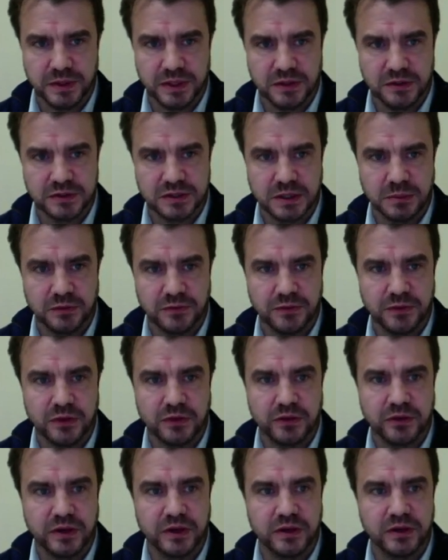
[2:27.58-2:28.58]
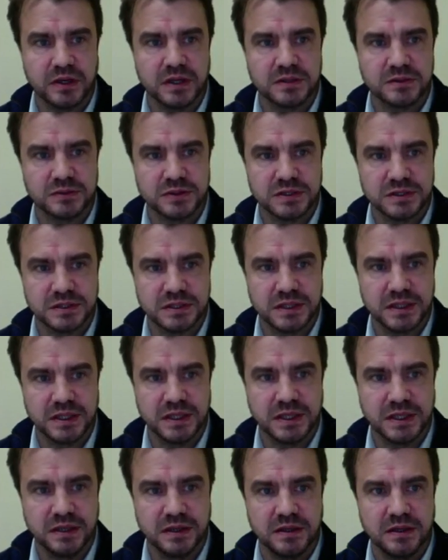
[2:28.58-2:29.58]
some of our other countries
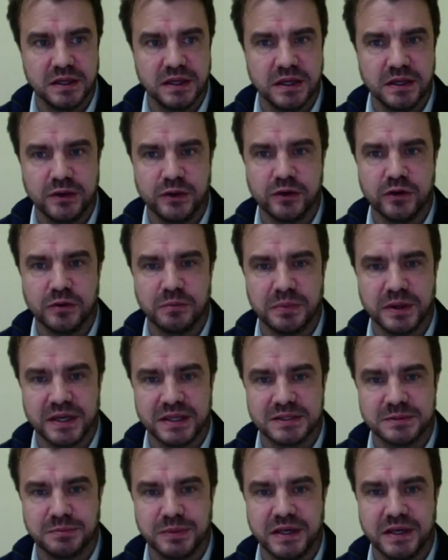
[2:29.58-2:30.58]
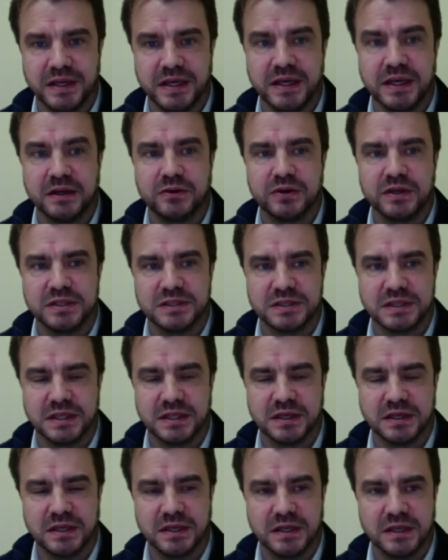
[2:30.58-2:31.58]
in Europe, but it's been
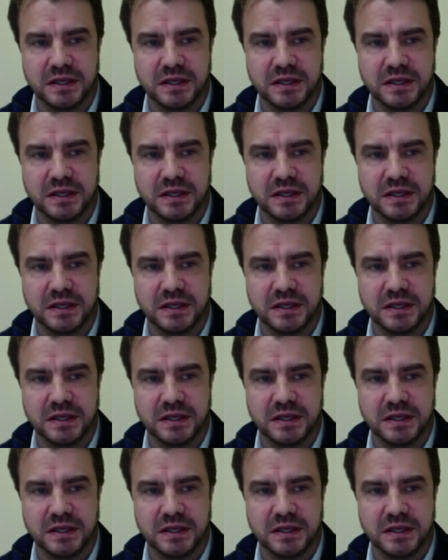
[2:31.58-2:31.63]
increasing